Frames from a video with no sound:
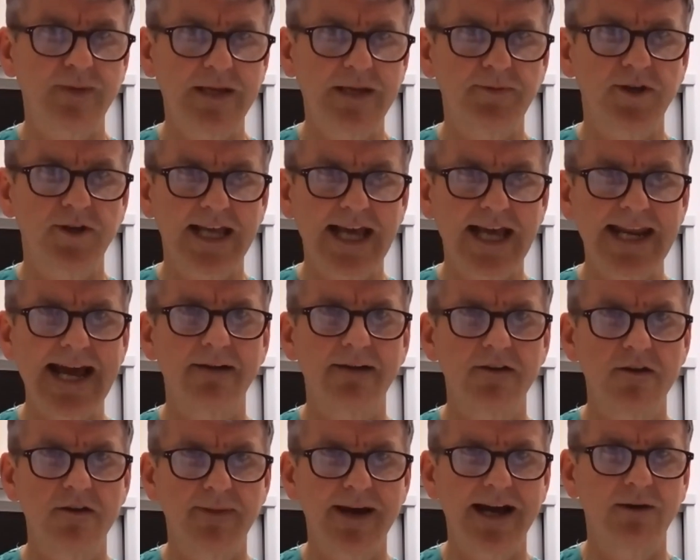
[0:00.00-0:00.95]
people to get out
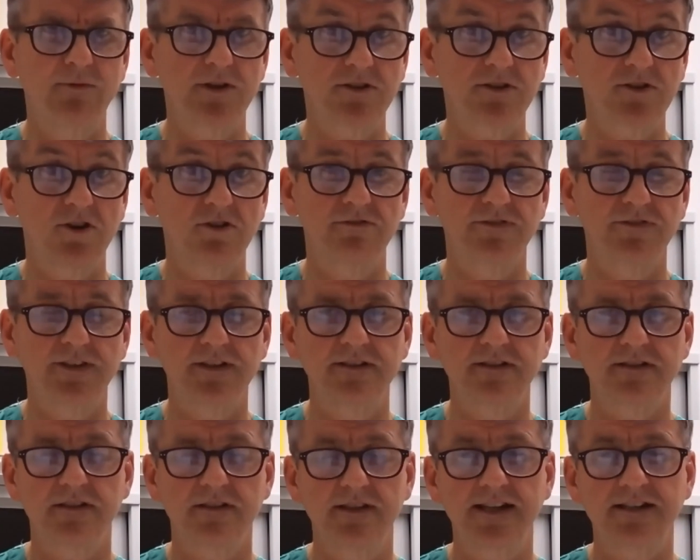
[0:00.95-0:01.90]
and about with
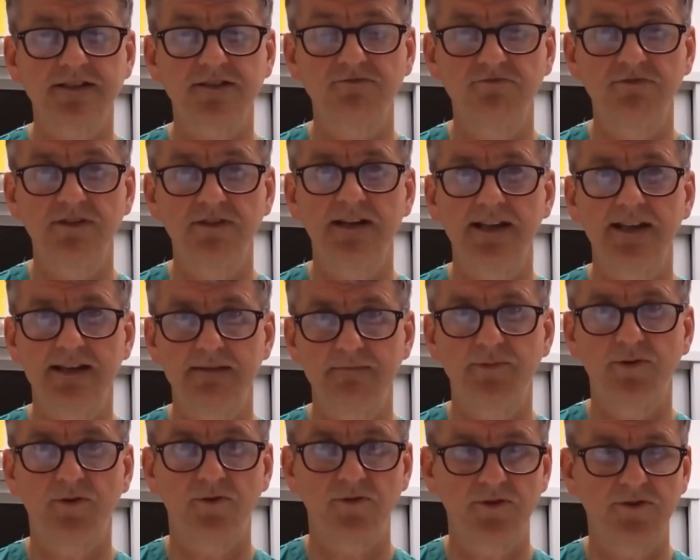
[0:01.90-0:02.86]
confidence. And that's a really
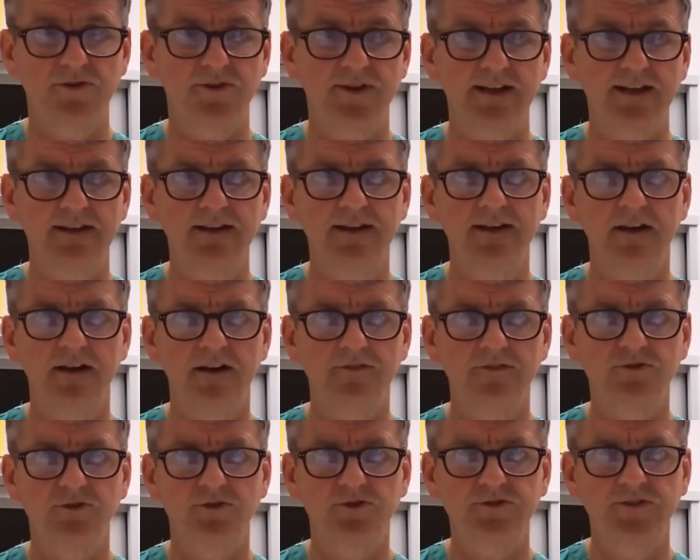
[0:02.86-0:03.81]
important thing, of
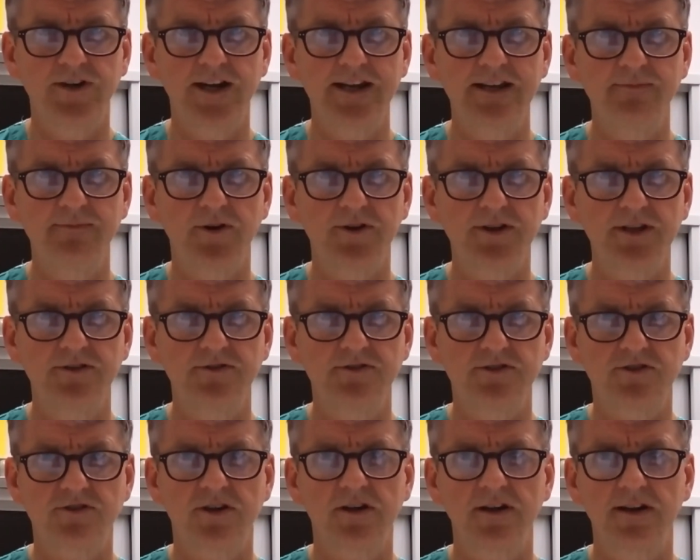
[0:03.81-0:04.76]
course, for anybody who's
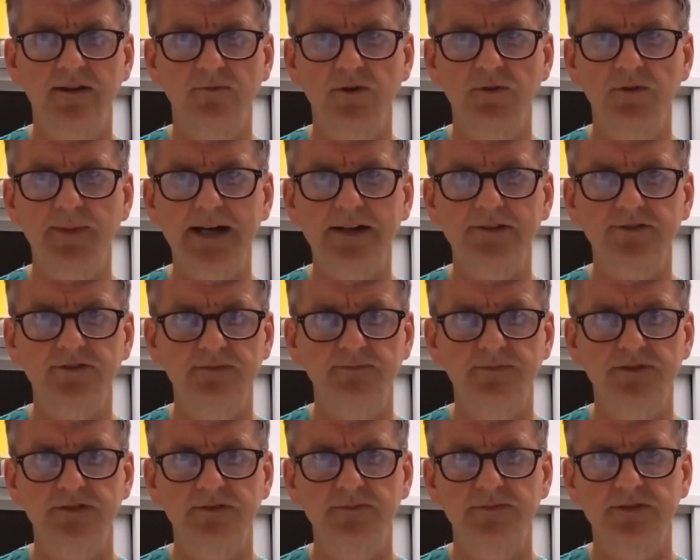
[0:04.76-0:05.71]
struggling with bowel
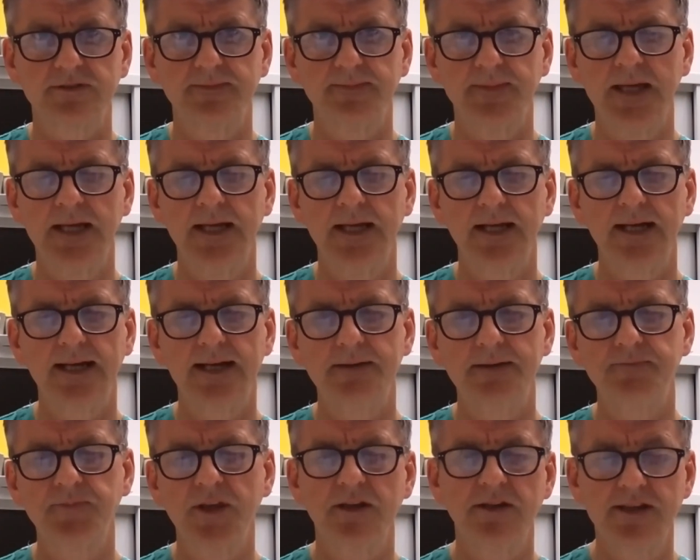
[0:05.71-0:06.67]
symptoms.
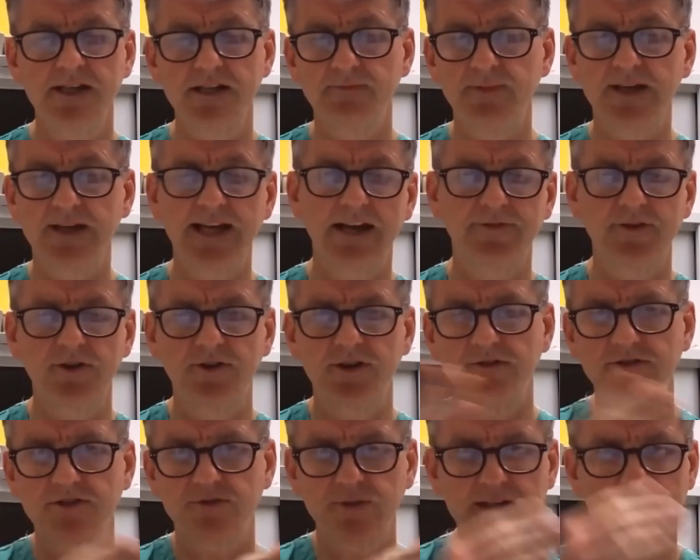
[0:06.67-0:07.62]
Need to be careful you
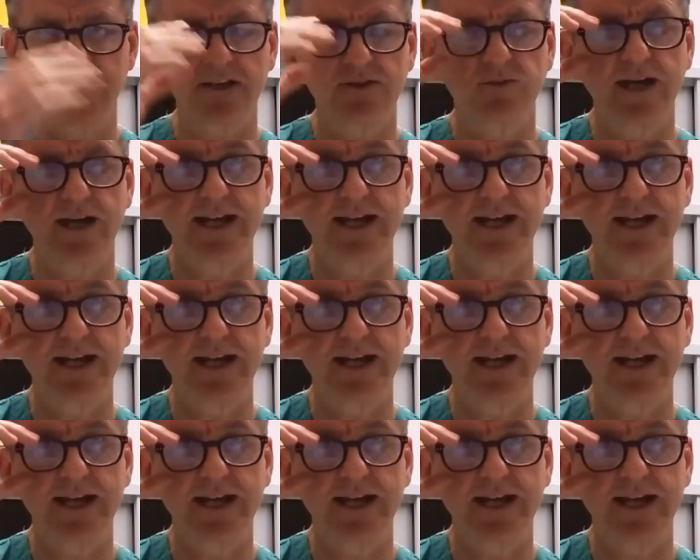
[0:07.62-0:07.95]
don't swing the other